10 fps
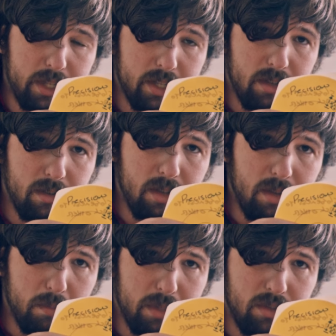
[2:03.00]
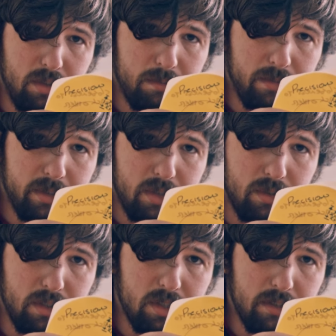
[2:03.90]
here, but there's good
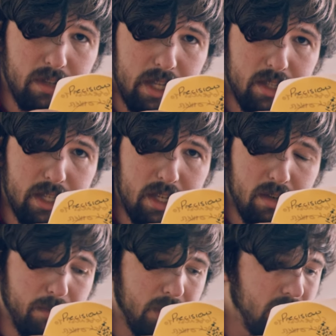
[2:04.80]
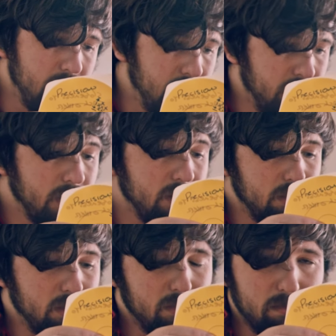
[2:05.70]
precision because they're landing in and amongst each other,
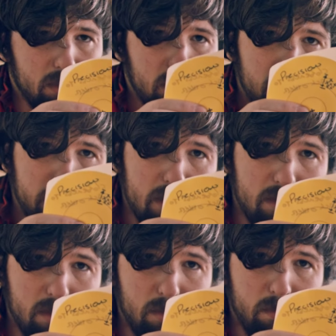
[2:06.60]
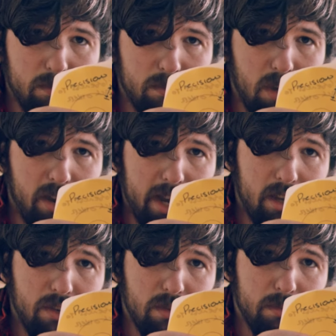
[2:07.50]
as compared to our
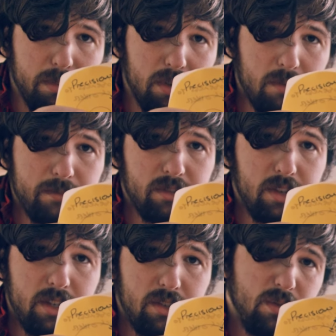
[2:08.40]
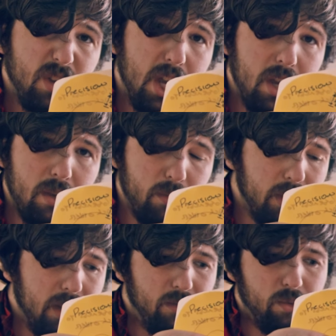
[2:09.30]
accurate but not precise,
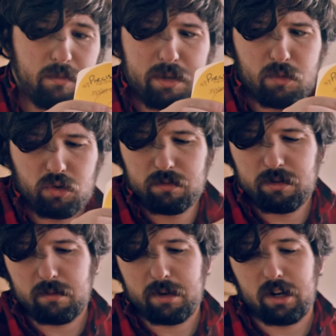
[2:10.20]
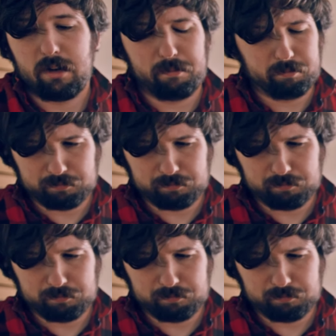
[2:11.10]
where the arrows were a bit more spread apart.